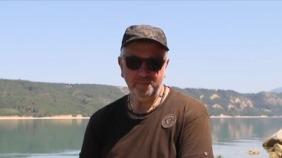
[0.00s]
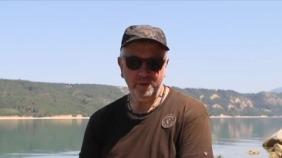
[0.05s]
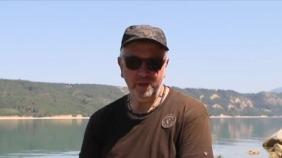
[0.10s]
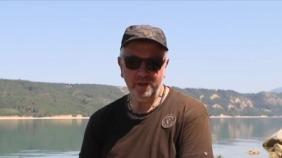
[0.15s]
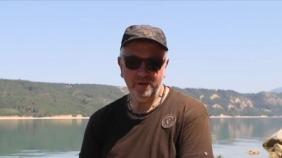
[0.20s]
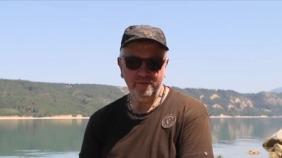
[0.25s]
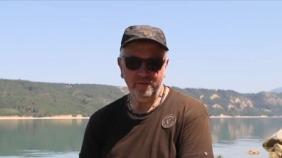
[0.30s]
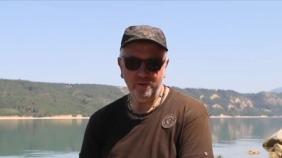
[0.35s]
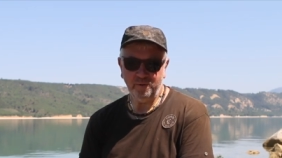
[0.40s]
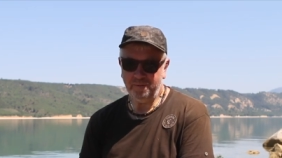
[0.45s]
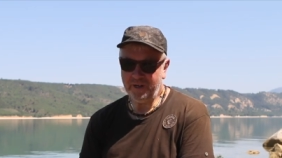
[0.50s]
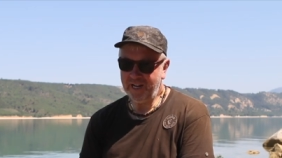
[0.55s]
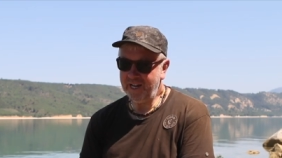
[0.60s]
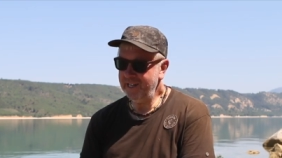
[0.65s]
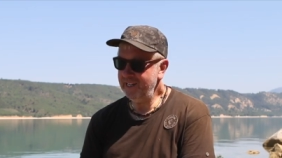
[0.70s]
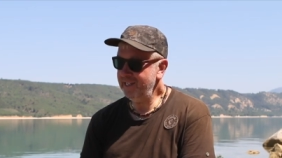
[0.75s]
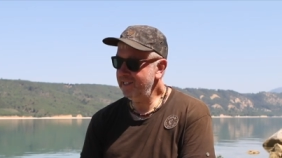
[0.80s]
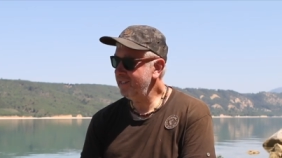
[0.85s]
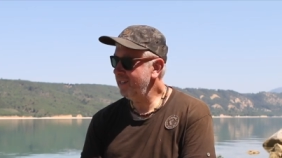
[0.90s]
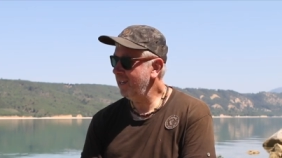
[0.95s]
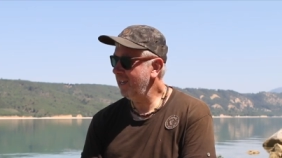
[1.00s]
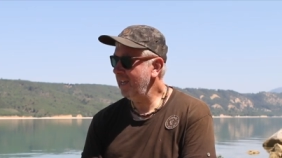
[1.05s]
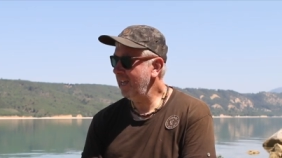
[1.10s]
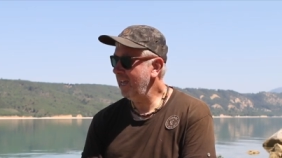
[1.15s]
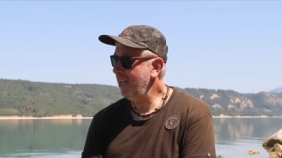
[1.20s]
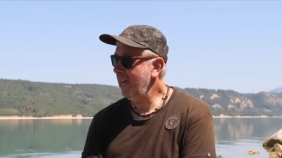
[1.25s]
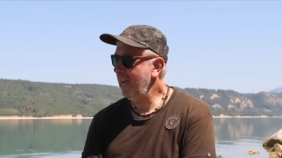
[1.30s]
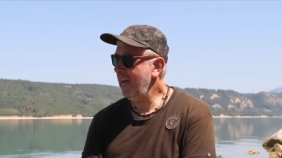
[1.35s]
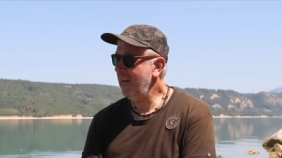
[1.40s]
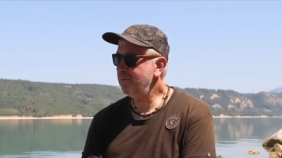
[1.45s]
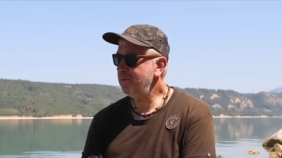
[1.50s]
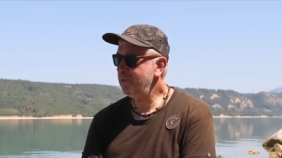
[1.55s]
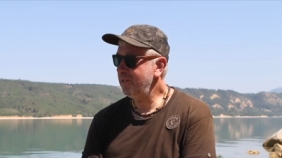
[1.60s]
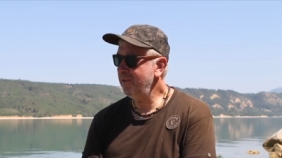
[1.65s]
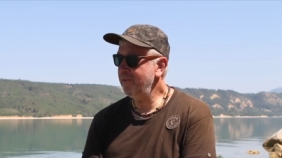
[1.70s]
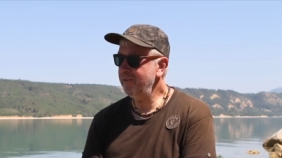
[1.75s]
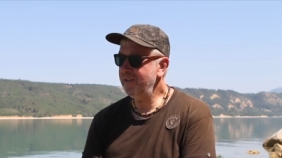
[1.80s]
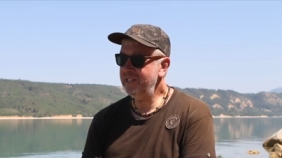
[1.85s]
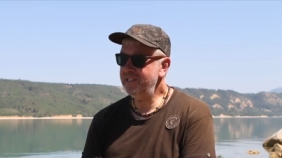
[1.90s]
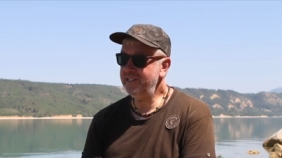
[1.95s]
a beautiful place,
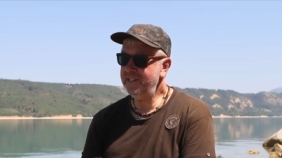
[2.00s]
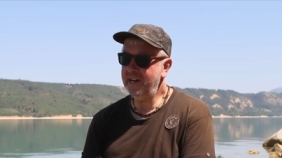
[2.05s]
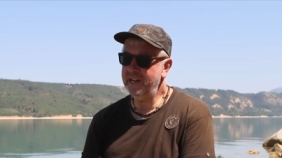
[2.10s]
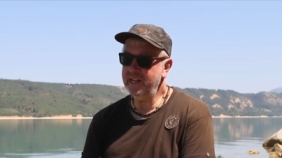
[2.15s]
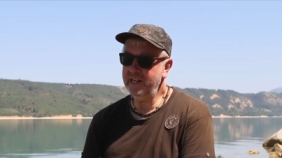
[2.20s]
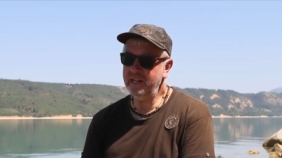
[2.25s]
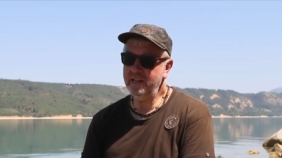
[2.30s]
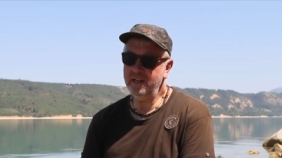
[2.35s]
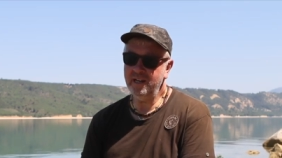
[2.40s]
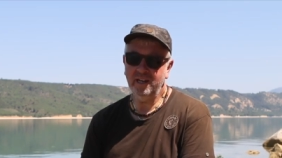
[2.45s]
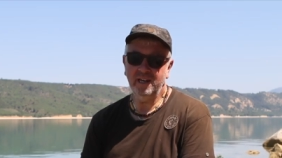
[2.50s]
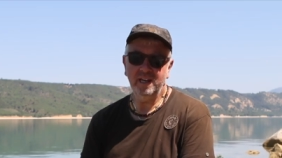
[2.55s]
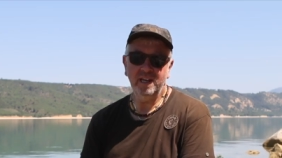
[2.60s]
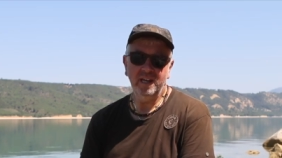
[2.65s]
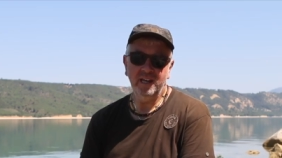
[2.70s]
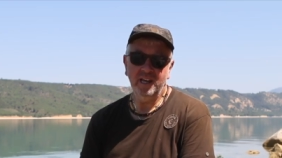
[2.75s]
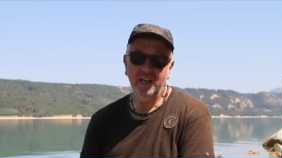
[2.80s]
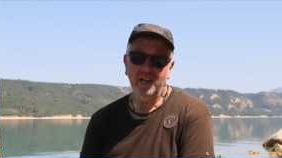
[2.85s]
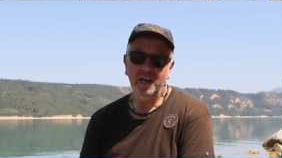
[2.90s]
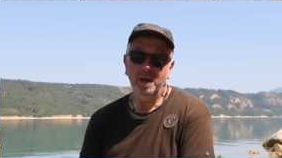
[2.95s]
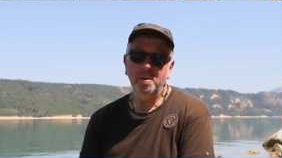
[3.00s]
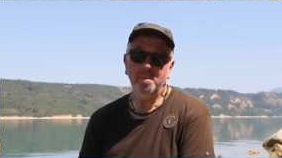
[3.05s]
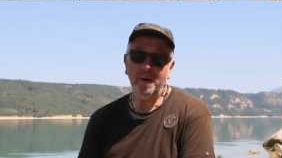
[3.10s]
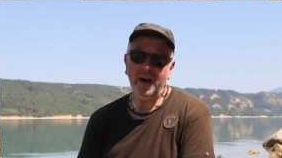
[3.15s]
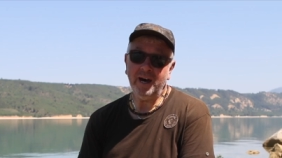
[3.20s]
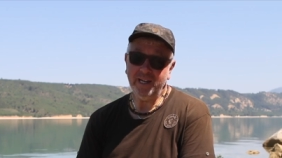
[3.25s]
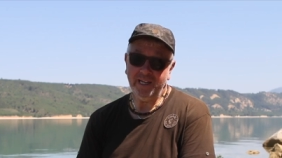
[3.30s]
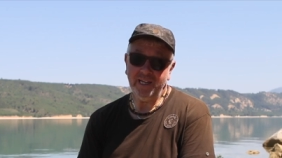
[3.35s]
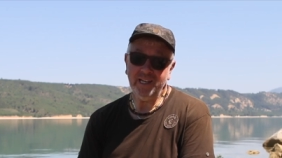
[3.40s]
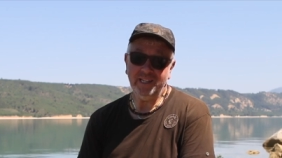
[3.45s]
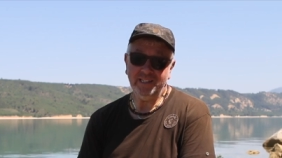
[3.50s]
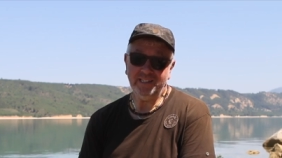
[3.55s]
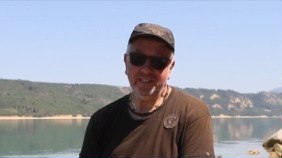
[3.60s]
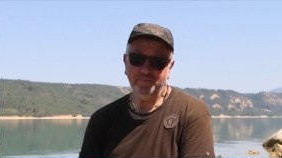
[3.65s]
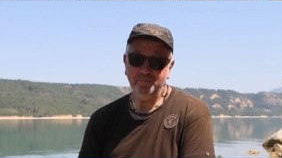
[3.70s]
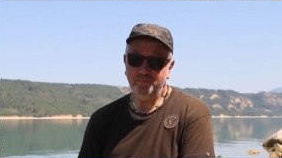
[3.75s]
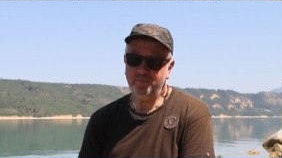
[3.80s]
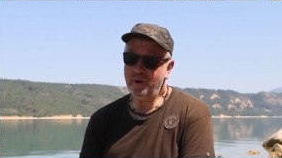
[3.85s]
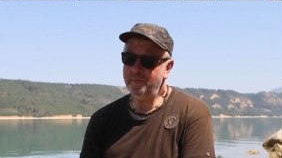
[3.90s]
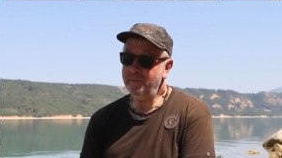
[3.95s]
absolutely stunning. But it is
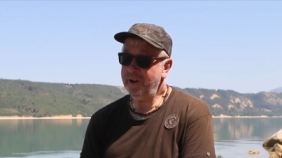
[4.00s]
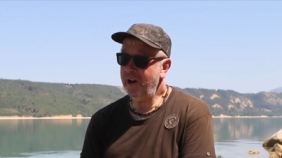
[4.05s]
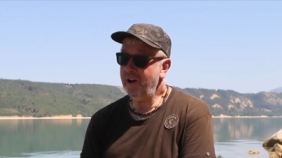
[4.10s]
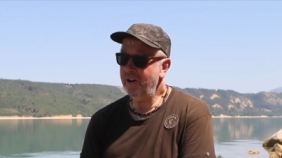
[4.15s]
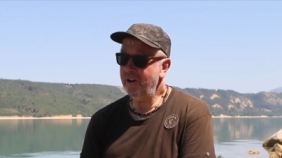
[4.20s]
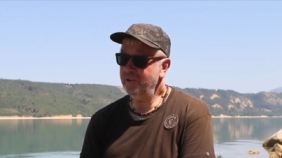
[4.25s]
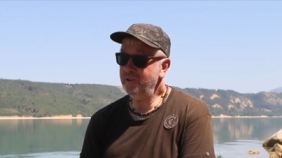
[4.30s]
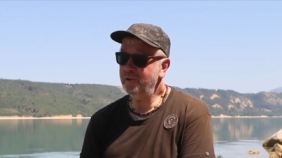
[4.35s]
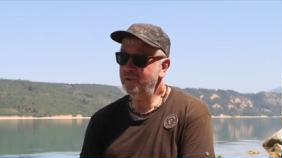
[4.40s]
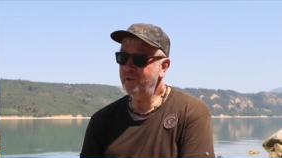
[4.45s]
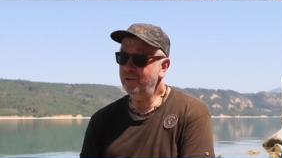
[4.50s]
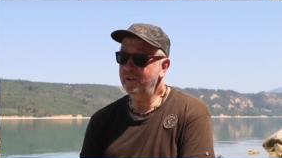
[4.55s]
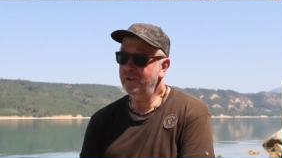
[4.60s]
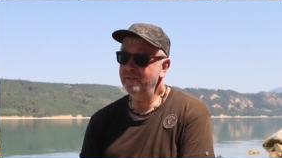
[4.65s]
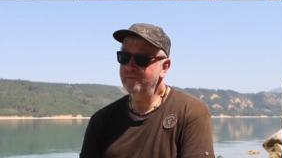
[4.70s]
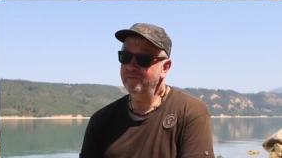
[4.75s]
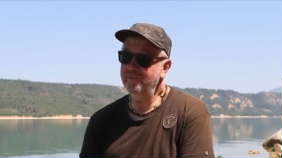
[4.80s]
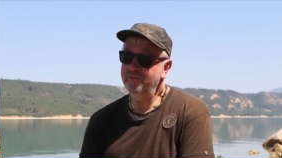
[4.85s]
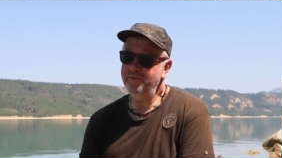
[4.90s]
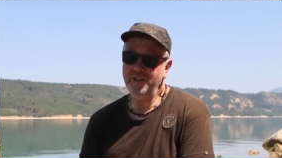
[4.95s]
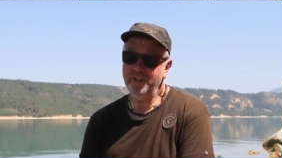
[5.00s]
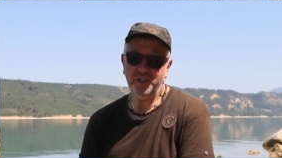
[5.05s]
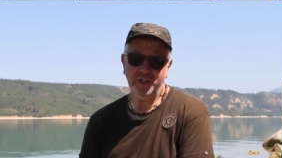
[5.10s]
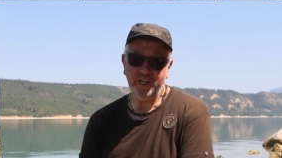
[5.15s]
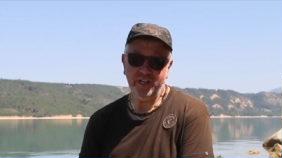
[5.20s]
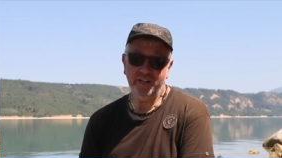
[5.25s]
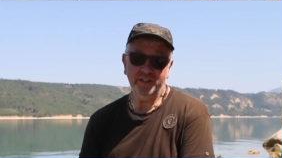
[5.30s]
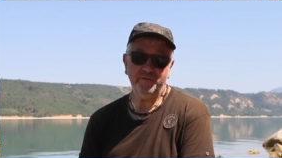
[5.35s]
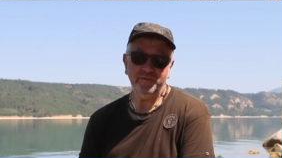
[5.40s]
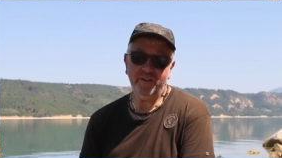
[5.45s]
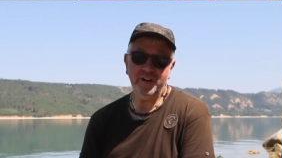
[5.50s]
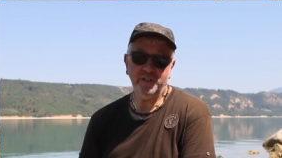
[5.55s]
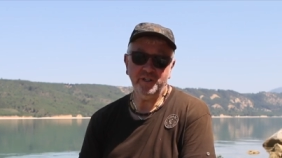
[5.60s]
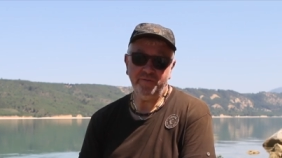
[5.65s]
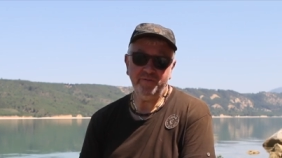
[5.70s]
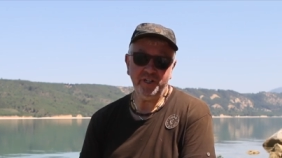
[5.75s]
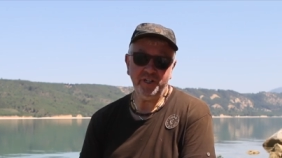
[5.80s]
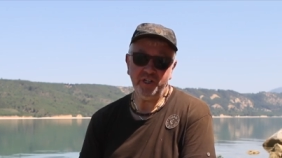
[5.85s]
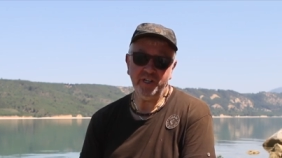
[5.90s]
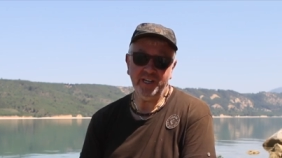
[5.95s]
proper hardcore fishing. As French
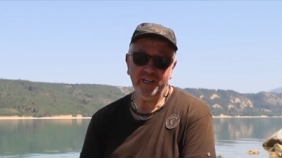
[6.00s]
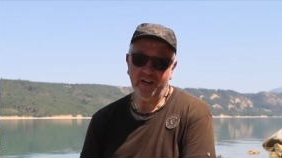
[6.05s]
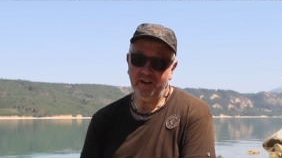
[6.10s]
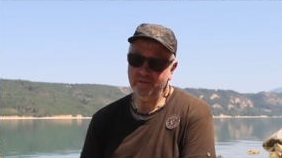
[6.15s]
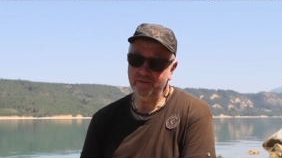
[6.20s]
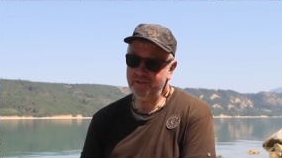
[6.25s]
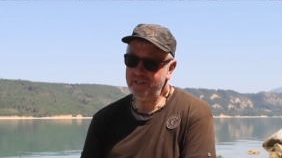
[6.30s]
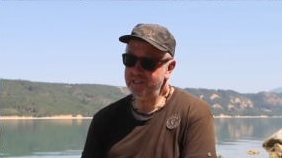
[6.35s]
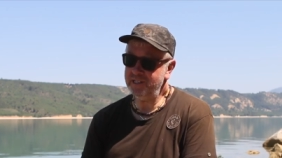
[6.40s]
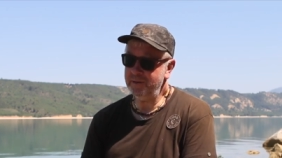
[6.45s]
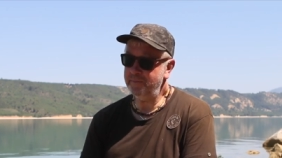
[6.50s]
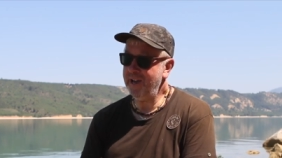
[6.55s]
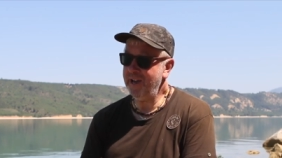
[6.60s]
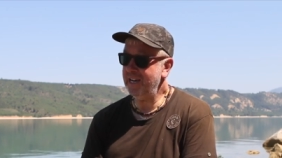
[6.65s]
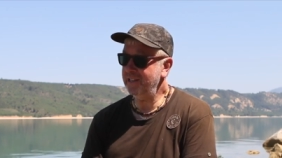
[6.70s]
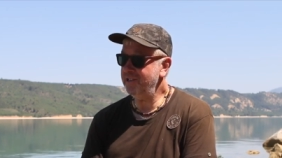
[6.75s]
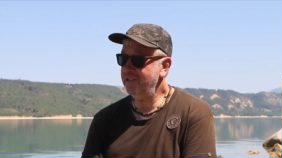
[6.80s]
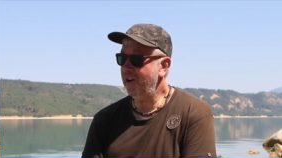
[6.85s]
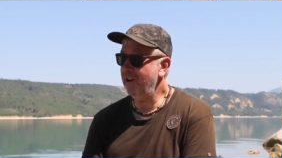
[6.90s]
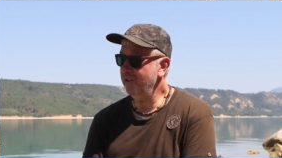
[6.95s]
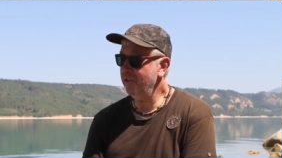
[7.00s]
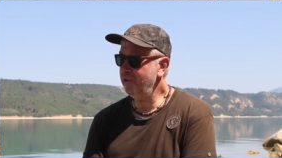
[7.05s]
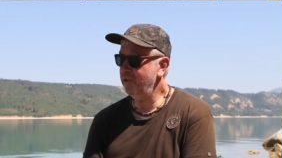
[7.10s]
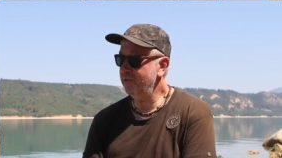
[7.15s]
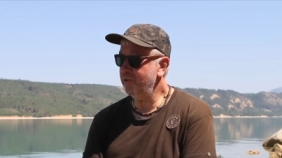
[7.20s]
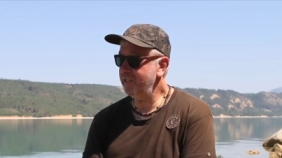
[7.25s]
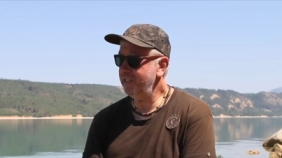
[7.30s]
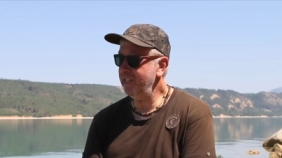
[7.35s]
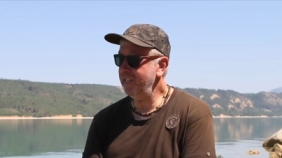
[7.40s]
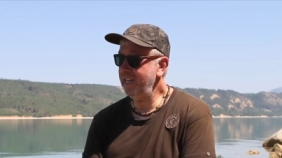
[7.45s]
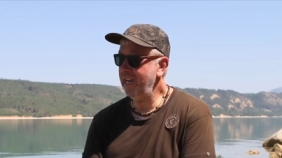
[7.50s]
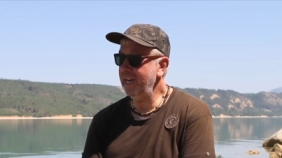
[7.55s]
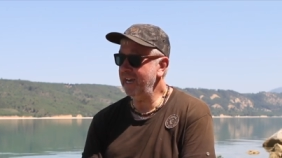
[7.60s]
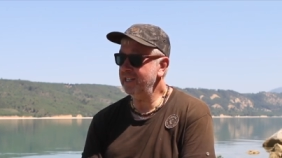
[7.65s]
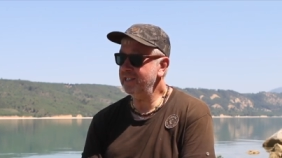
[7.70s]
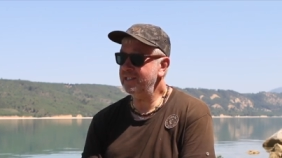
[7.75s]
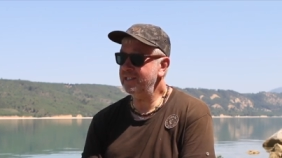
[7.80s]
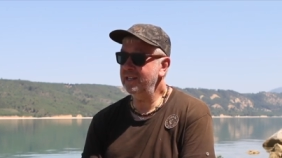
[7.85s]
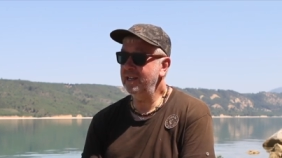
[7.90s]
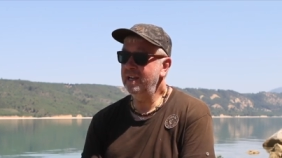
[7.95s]
fishing goes, it's about as hardcore as it
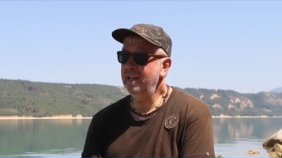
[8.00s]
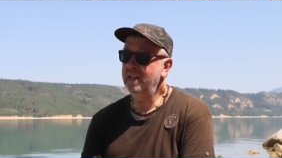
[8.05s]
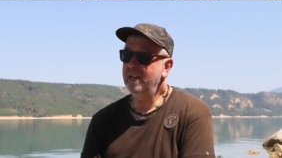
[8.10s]
gets.